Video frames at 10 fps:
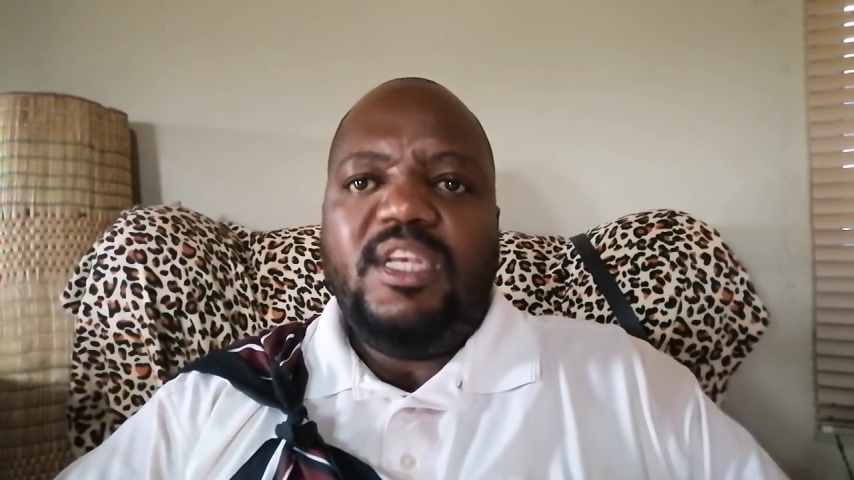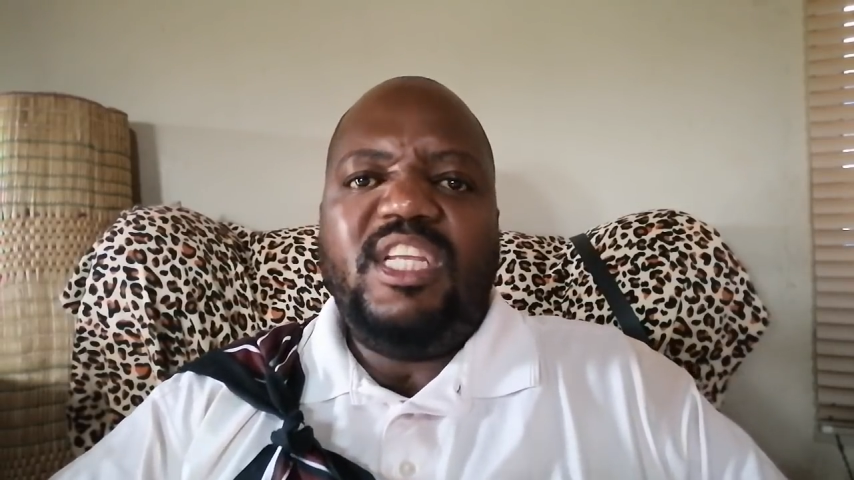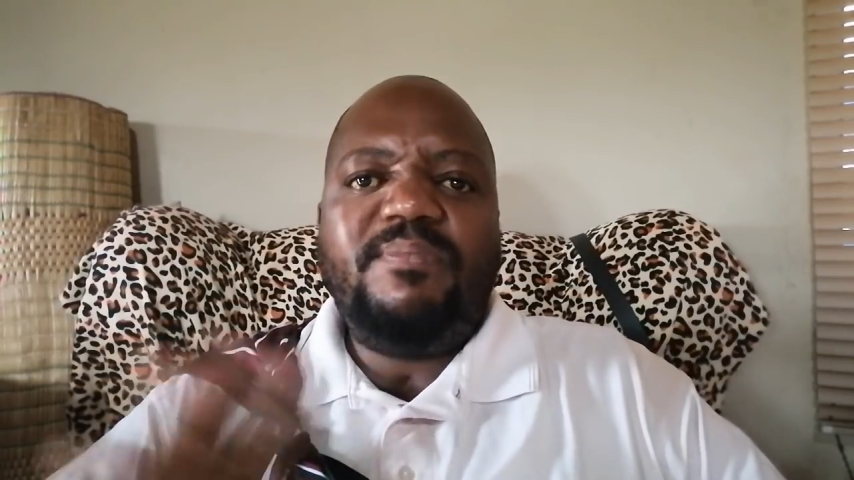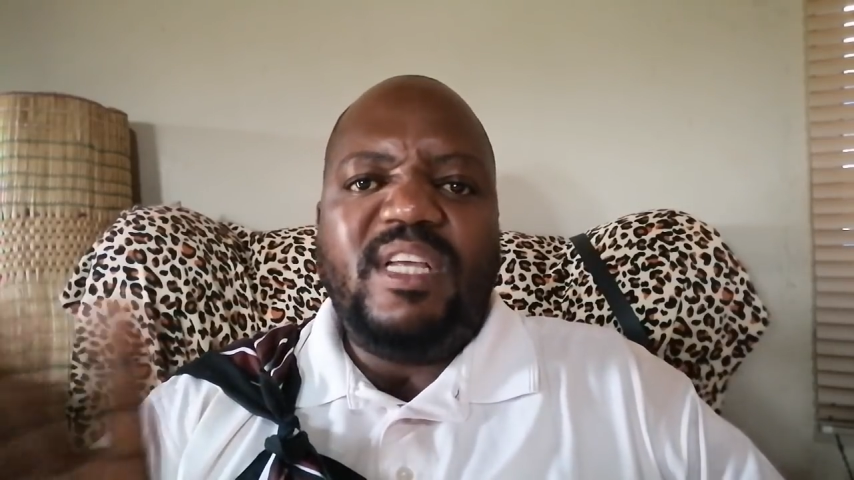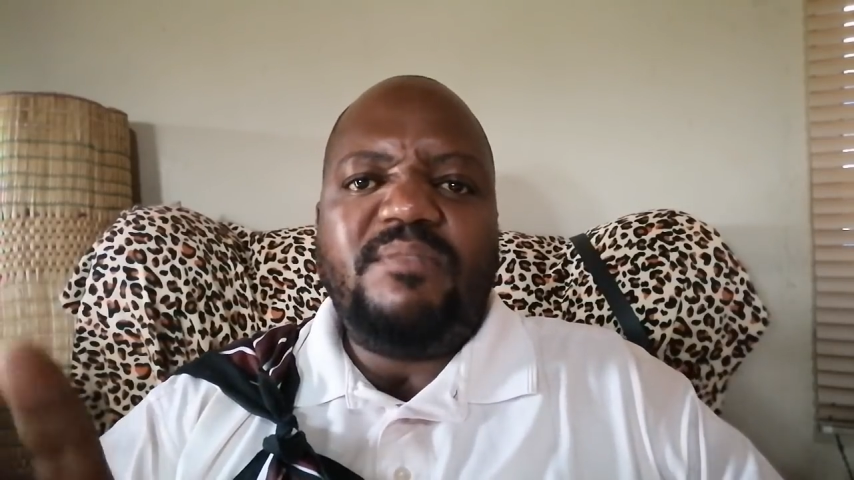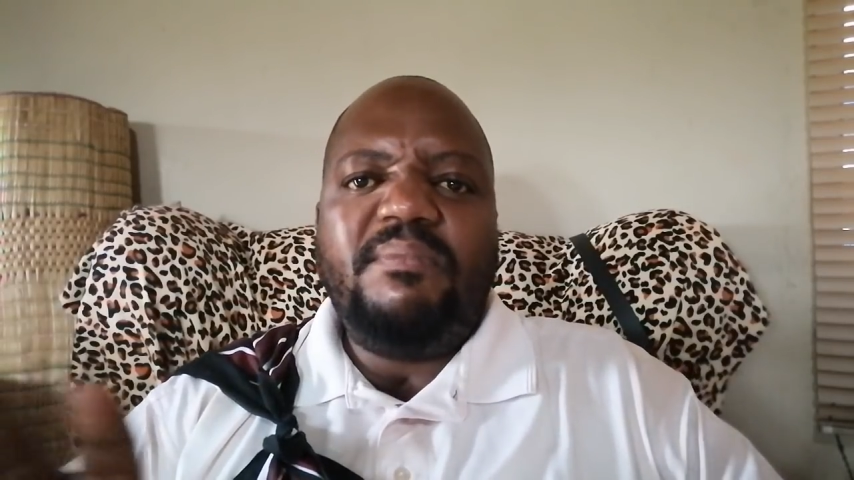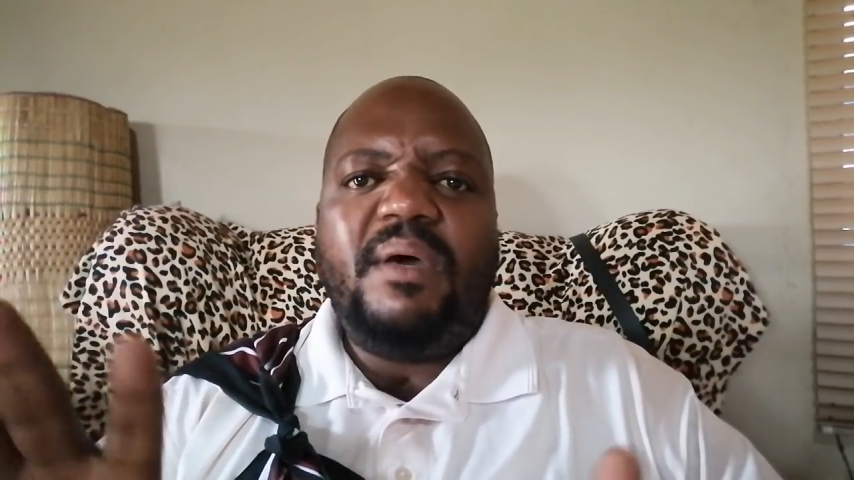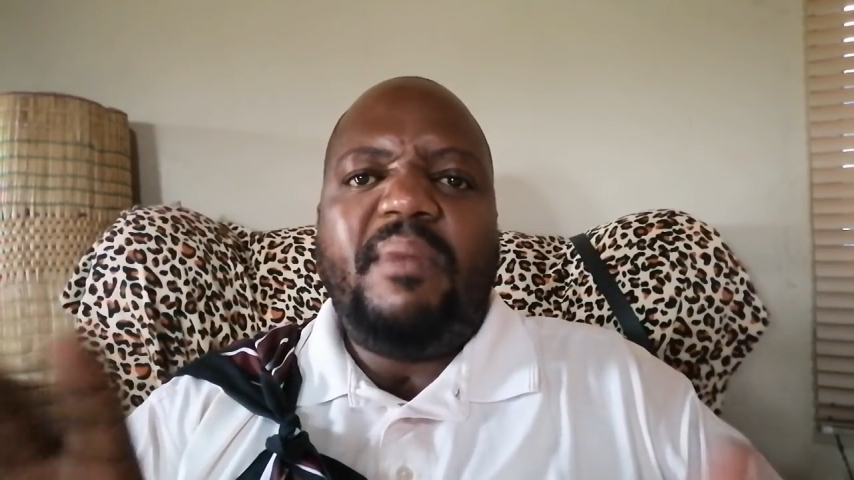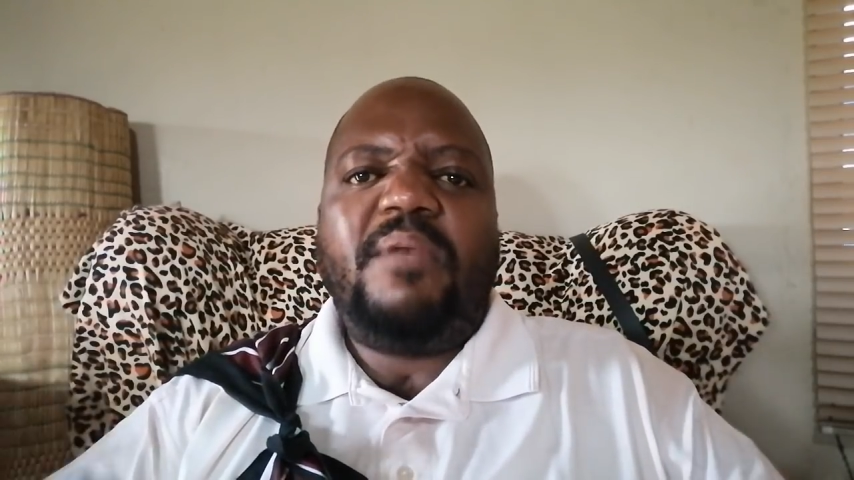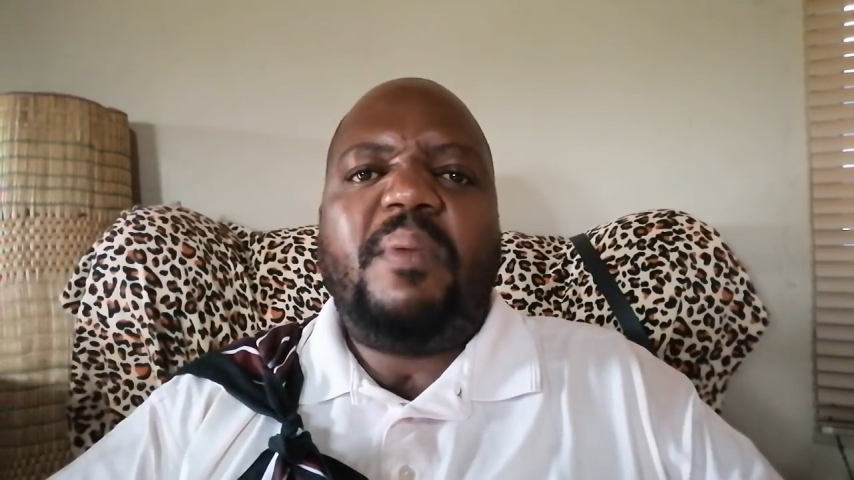This
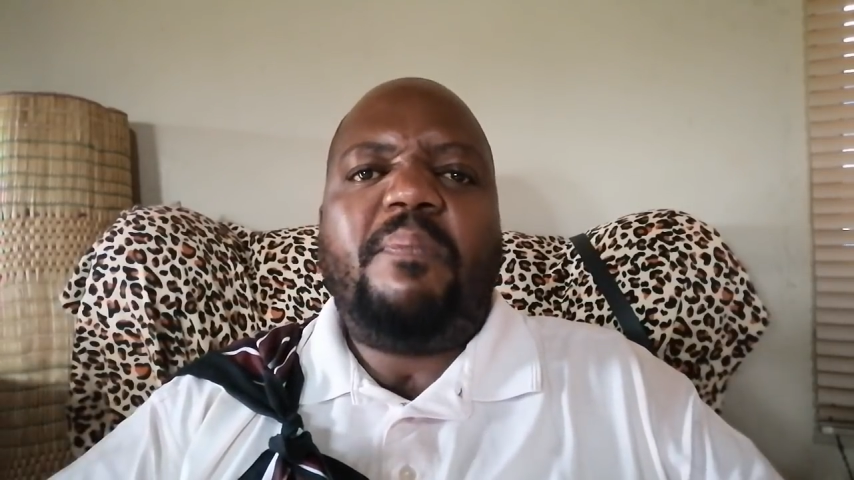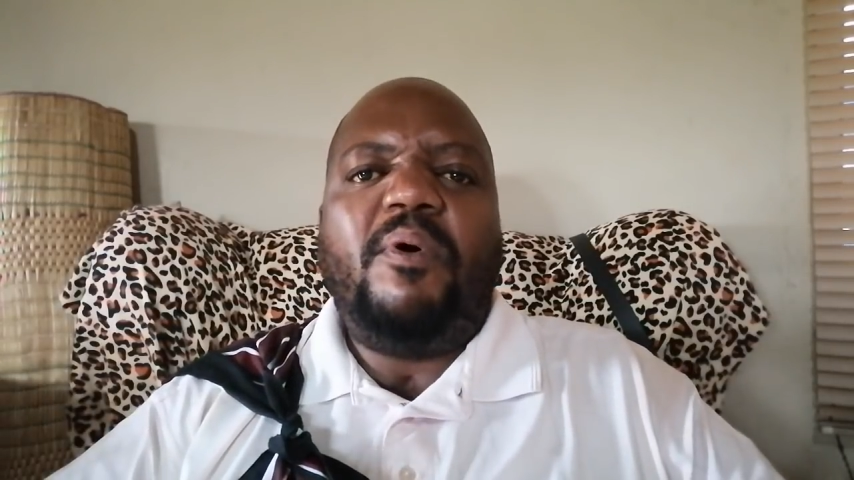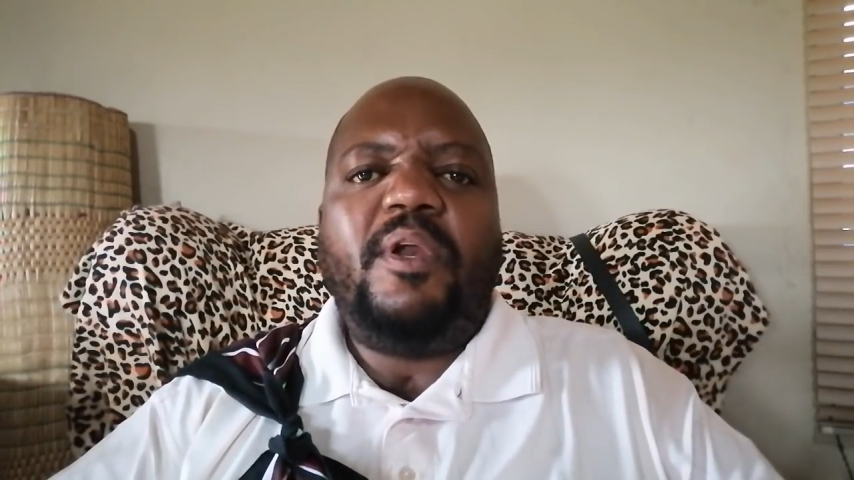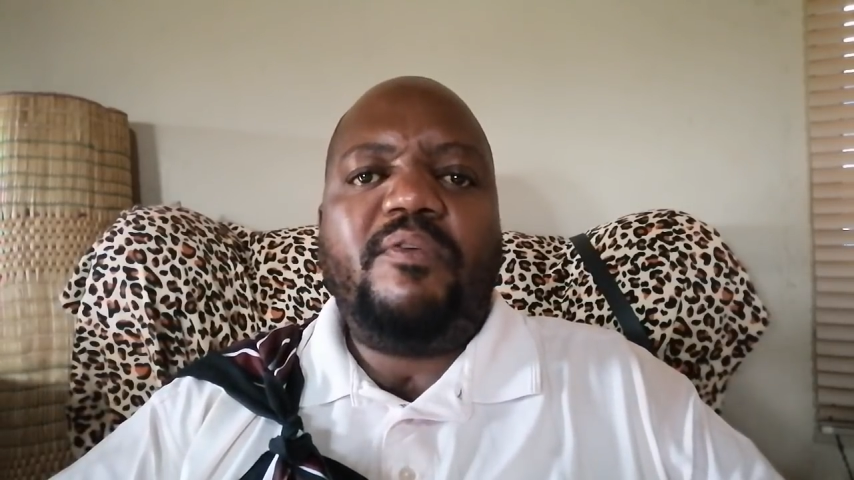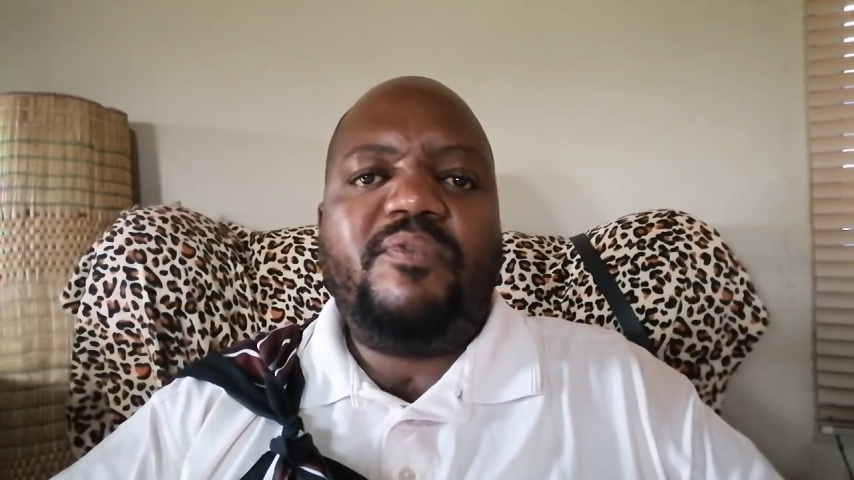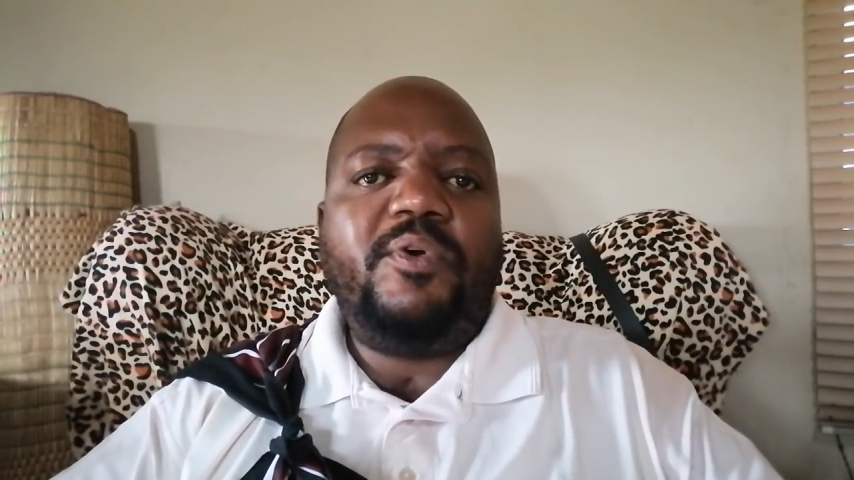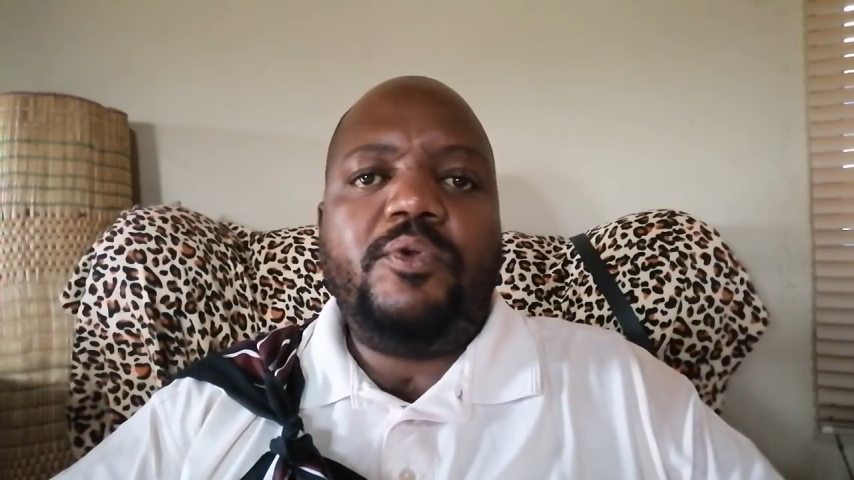might be boring for